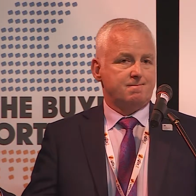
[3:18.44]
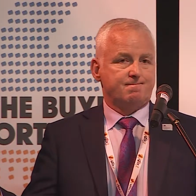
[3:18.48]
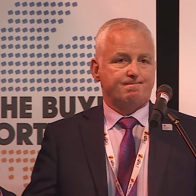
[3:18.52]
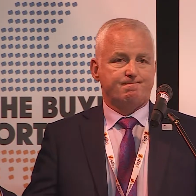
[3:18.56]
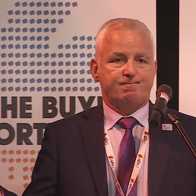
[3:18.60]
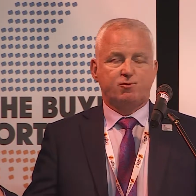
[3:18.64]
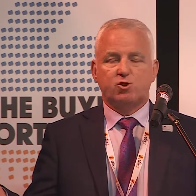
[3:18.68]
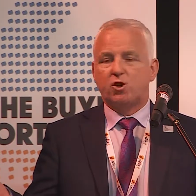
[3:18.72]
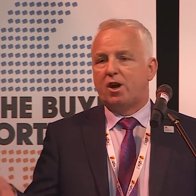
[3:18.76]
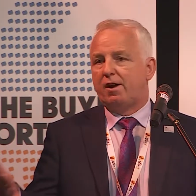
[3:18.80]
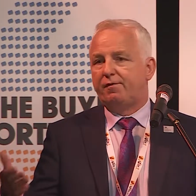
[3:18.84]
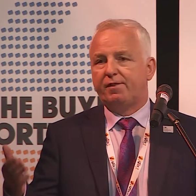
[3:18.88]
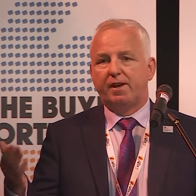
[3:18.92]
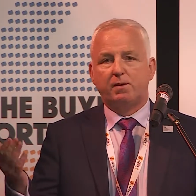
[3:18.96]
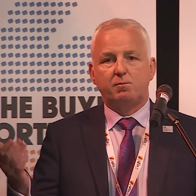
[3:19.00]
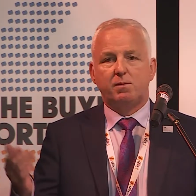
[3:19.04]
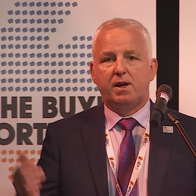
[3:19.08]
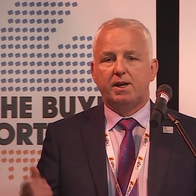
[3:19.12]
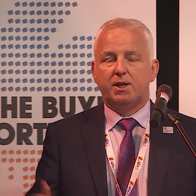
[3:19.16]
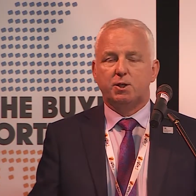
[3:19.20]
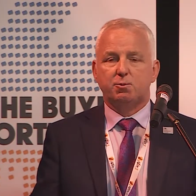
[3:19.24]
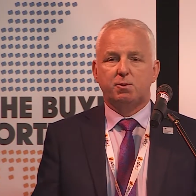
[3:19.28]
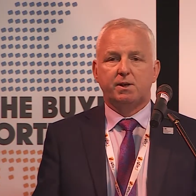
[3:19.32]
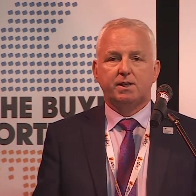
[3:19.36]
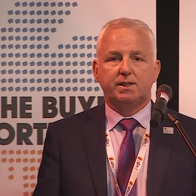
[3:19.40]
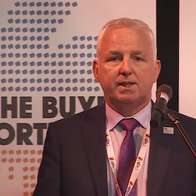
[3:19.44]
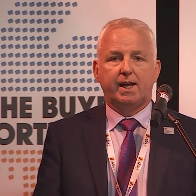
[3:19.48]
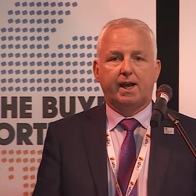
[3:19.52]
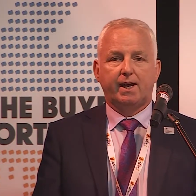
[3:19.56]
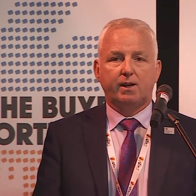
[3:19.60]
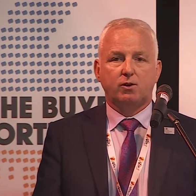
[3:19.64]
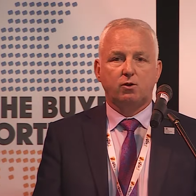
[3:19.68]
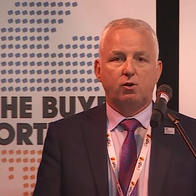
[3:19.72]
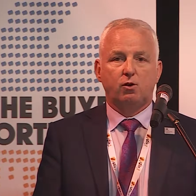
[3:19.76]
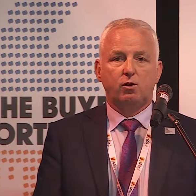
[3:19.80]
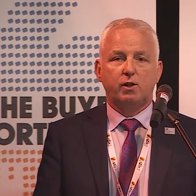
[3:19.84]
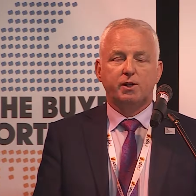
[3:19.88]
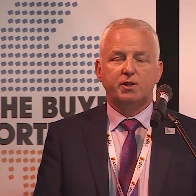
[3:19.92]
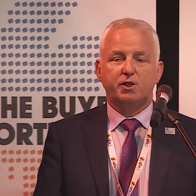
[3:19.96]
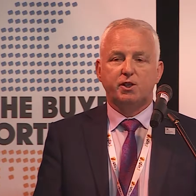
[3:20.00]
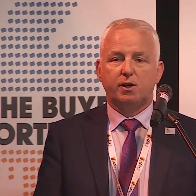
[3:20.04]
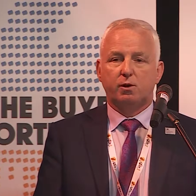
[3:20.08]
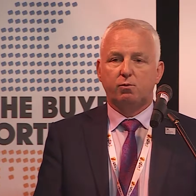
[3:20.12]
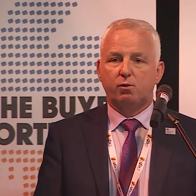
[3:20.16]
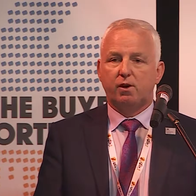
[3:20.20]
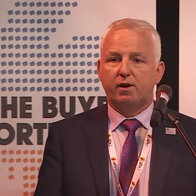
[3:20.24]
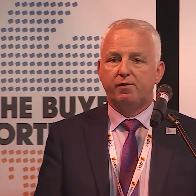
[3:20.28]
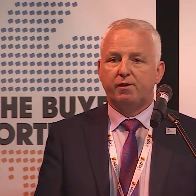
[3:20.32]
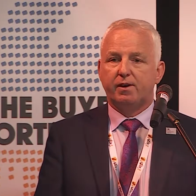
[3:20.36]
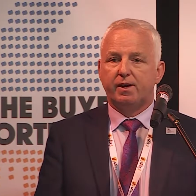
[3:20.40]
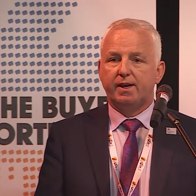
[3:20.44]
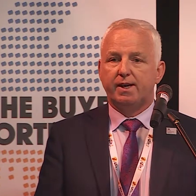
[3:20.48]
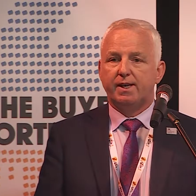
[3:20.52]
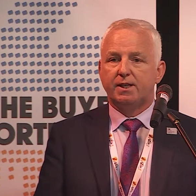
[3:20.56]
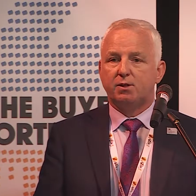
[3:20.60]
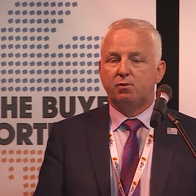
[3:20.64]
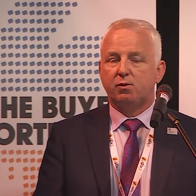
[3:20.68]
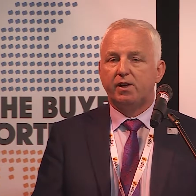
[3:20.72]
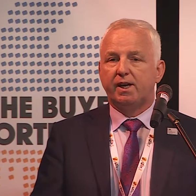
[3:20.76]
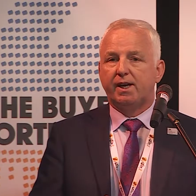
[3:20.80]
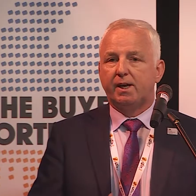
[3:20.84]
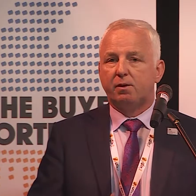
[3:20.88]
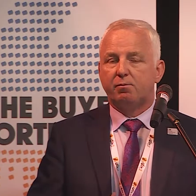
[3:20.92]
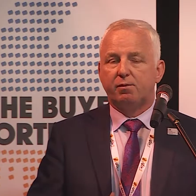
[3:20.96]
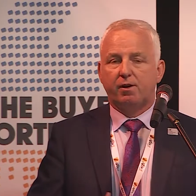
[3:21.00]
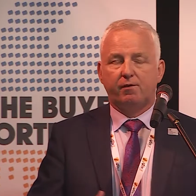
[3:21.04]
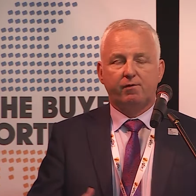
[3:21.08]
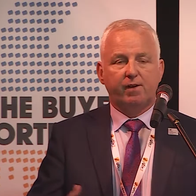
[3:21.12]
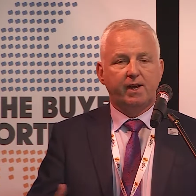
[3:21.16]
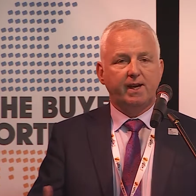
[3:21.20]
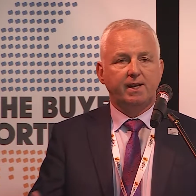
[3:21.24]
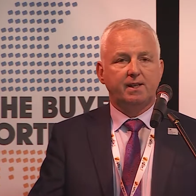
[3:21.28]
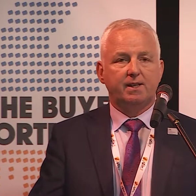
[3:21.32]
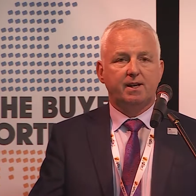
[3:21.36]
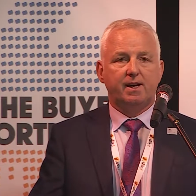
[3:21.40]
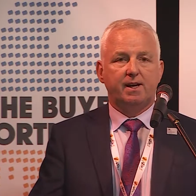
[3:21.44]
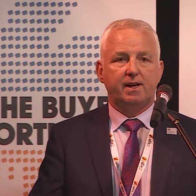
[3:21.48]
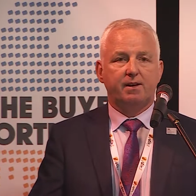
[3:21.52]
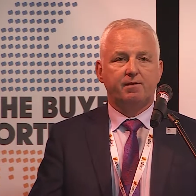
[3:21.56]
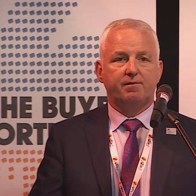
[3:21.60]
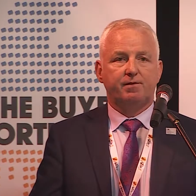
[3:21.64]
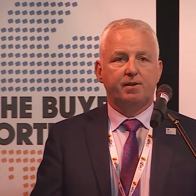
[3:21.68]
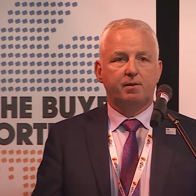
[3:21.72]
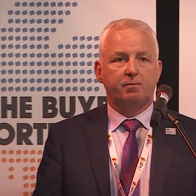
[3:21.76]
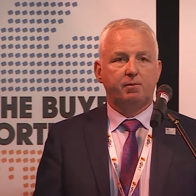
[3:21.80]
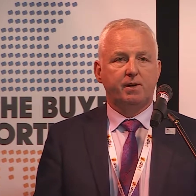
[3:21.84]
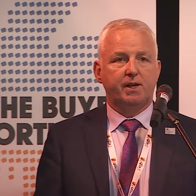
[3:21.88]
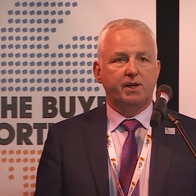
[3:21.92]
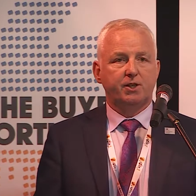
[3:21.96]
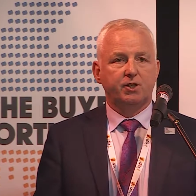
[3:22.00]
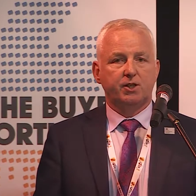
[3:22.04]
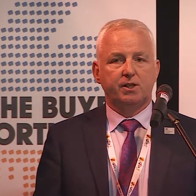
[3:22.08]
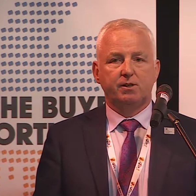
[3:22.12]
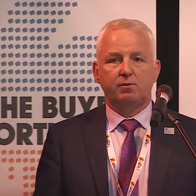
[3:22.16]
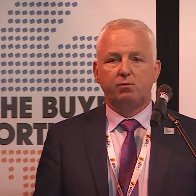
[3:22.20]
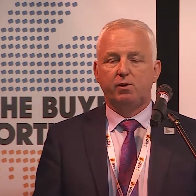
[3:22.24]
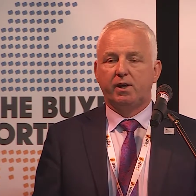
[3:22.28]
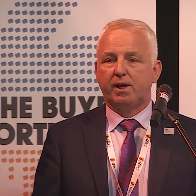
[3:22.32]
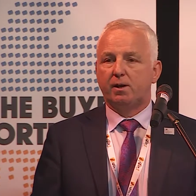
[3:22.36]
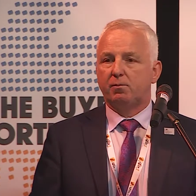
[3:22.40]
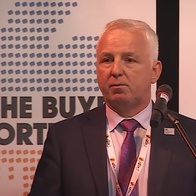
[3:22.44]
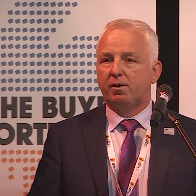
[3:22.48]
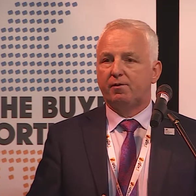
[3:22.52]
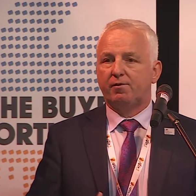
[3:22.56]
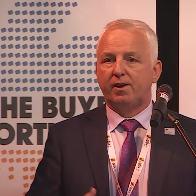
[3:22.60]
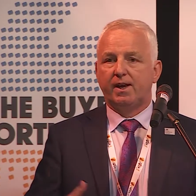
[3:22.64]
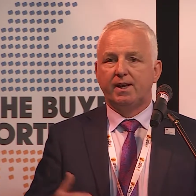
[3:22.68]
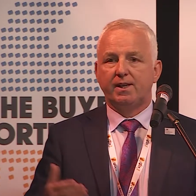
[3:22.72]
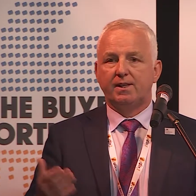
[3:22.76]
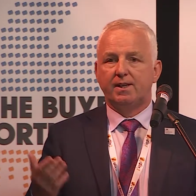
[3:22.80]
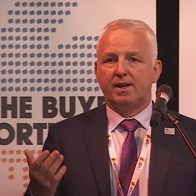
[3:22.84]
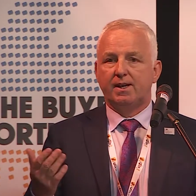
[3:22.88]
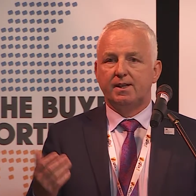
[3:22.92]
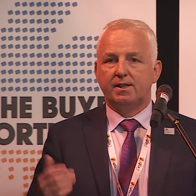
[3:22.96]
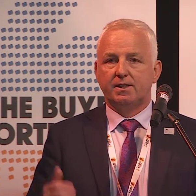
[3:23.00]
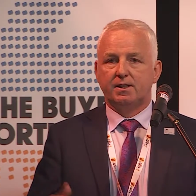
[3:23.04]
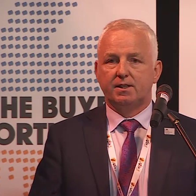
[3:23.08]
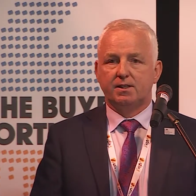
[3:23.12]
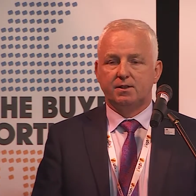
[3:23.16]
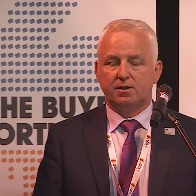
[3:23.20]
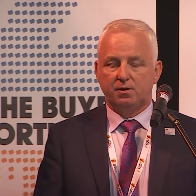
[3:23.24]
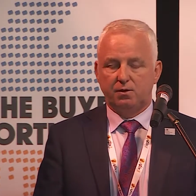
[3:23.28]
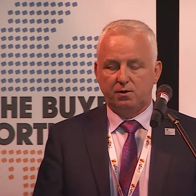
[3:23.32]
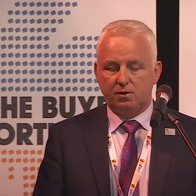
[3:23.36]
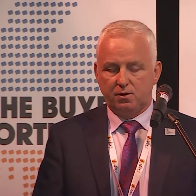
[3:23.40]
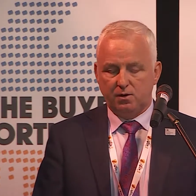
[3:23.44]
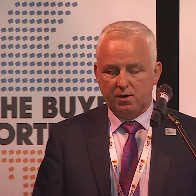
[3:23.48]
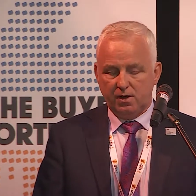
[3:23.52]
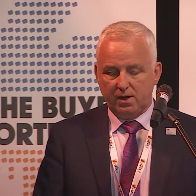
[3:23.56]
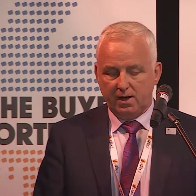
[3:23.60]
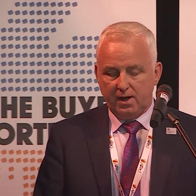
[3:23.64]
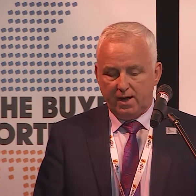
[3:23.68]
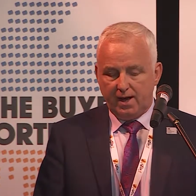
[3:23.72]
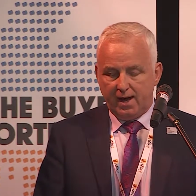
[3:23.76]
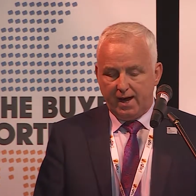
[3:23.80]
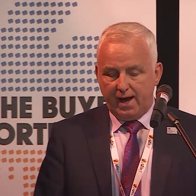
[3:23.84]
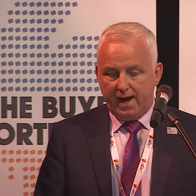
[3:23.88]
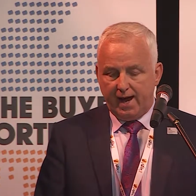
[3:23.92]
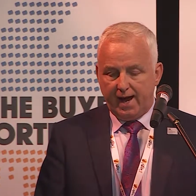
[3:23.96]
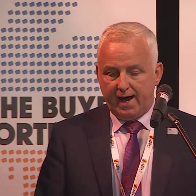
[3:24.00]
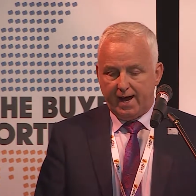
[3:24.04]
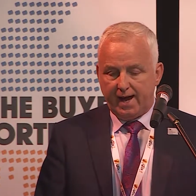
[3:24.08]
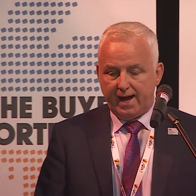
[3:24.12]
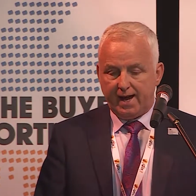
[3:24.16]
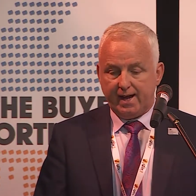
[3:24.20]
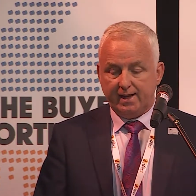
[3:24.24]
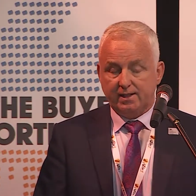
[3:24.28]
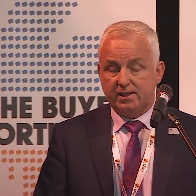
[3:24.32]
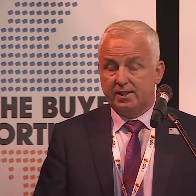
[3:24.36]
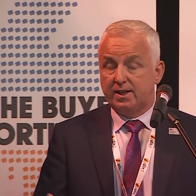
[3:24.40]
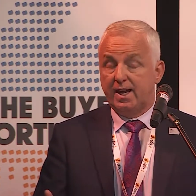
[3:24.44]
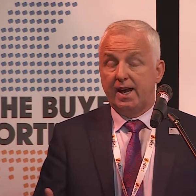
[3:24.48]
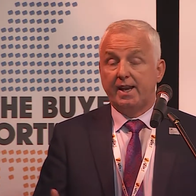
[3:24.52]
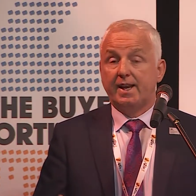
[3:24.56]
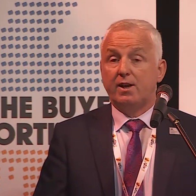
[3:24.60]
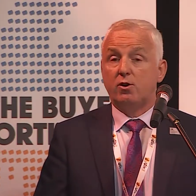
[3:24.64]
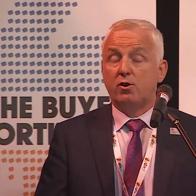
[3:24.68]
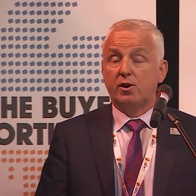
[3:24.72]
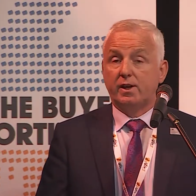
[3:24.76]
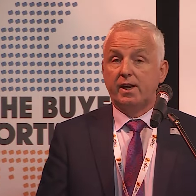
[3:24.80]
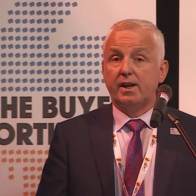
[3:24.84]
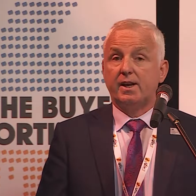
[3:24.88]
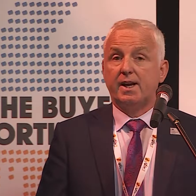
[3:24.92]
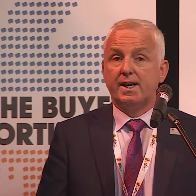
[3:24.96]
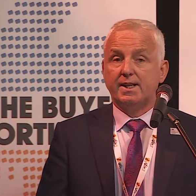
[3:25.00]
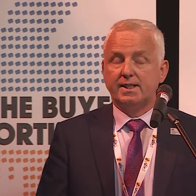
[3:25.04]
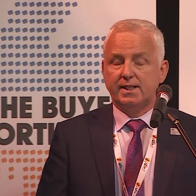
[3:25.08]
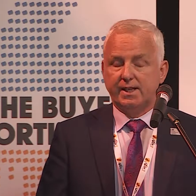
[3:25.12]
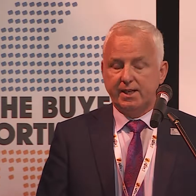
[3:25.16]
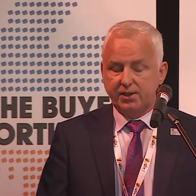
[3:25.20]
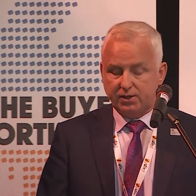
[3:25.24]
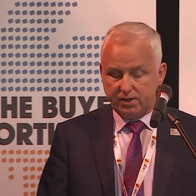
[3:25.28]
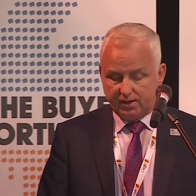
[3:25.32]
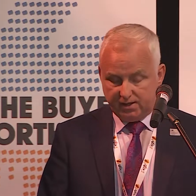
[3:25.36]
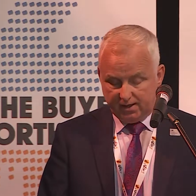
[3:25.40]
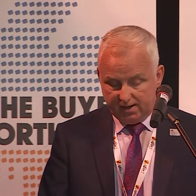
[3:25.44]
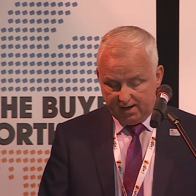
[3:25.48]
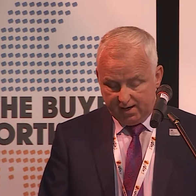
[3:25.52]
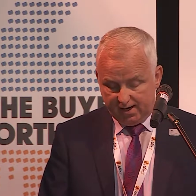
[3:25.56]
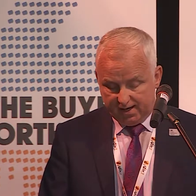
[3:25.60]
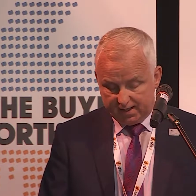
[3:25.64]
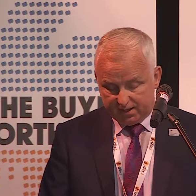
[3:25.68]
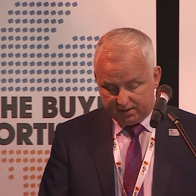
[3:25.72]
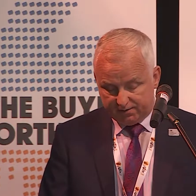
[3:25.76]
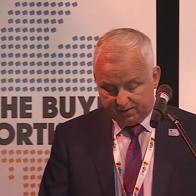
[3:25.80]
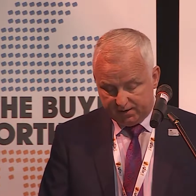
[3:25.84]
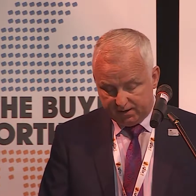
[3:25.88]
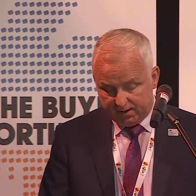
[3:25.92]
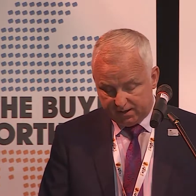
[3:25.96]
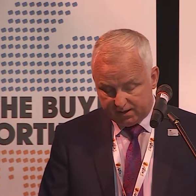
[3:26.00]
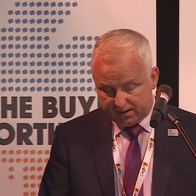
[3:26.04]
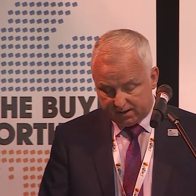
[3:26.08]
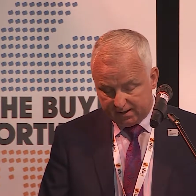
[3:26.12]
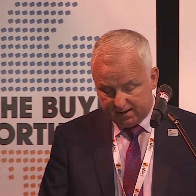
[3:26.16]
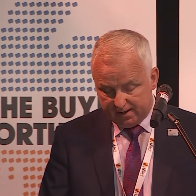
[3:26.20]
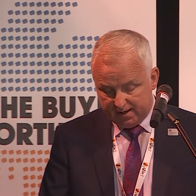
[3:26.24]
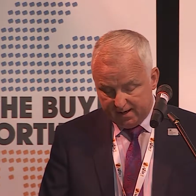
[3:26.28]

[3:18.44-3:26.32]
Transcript: traffic management technology or whatever it is, we can provide that information, we can provide that to any organisation that asks for us.